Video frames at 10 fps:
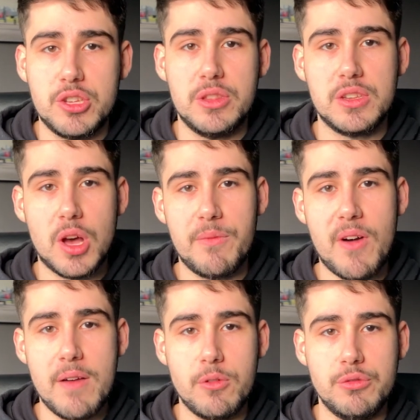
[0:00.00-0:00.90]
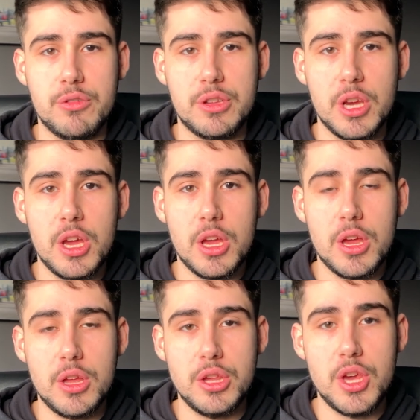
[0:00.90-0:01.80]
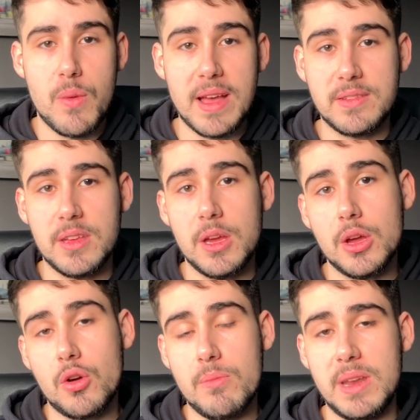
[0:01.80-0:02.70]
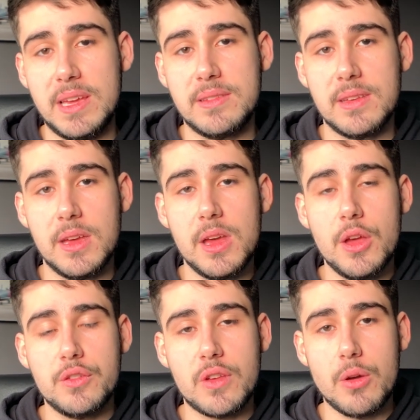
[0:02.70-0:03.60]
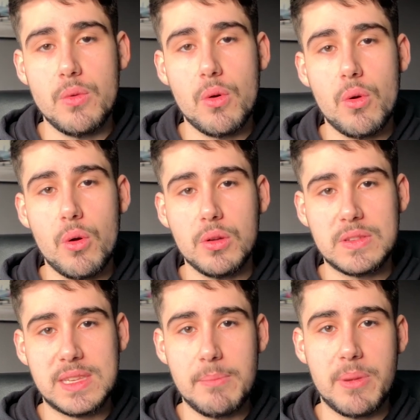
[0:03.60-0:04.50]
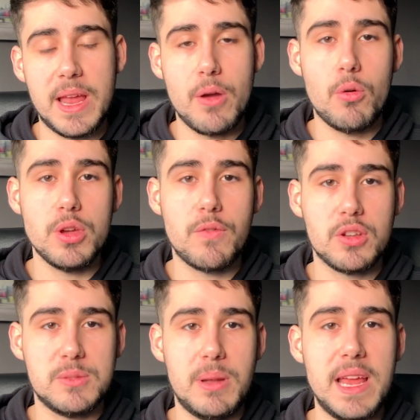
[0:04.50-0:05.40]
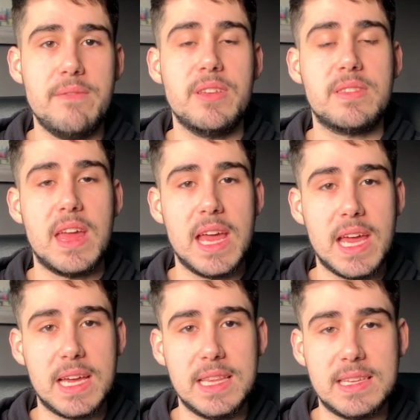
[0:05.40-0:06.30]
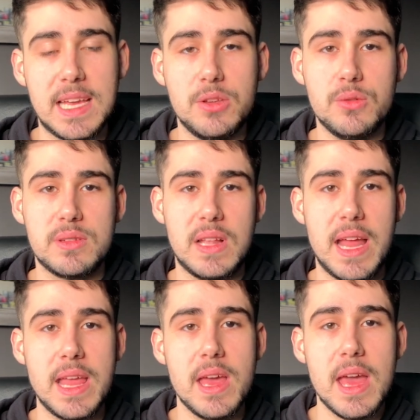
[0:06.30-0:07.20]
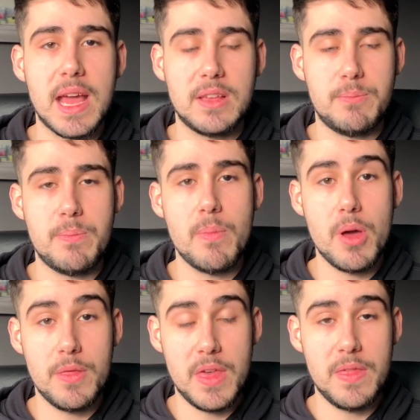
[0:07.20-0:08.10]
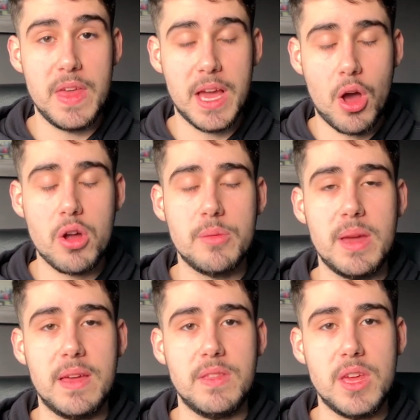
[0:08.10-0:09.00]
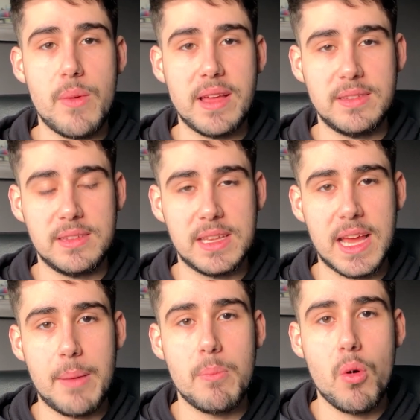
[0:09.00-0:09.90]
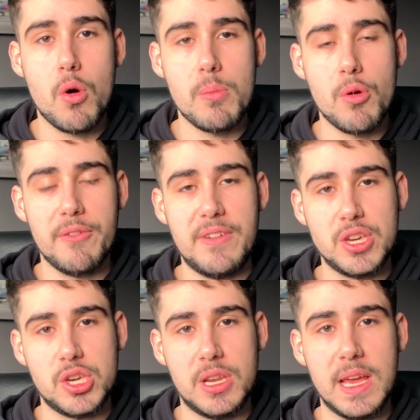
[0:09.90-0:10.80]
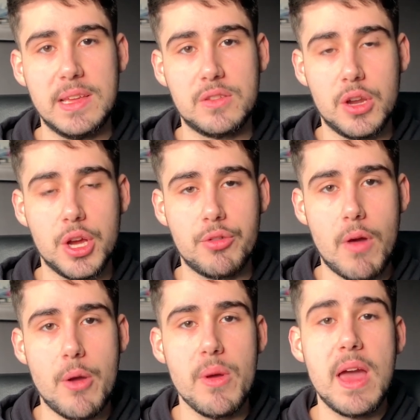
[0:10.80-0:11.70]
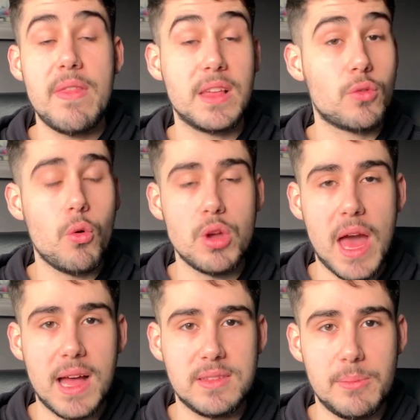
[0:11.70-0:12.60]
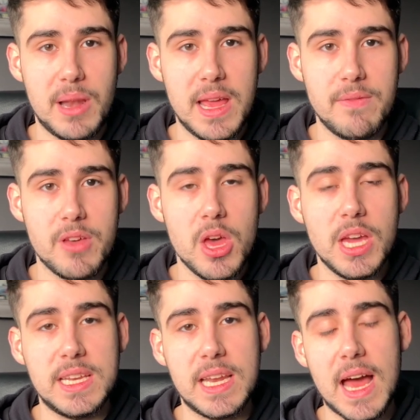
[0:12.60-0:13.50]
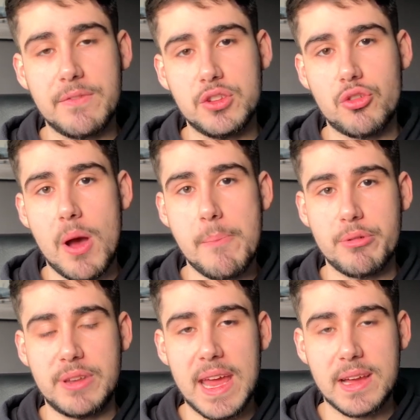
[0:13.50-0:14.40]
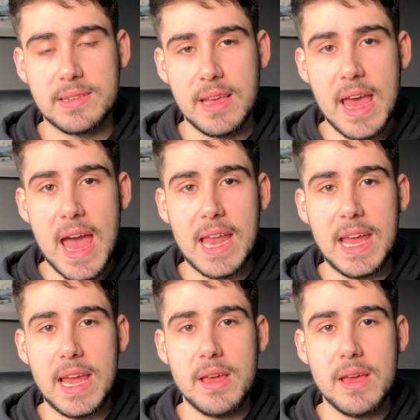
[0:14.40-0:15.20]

of the top 500 US companies. So simply, all you've got to believe is that it continuously gets, the economy in the US is going to get more and more efficient, it's going to grow, and that's all you had to believe. You didn't have to try and predict any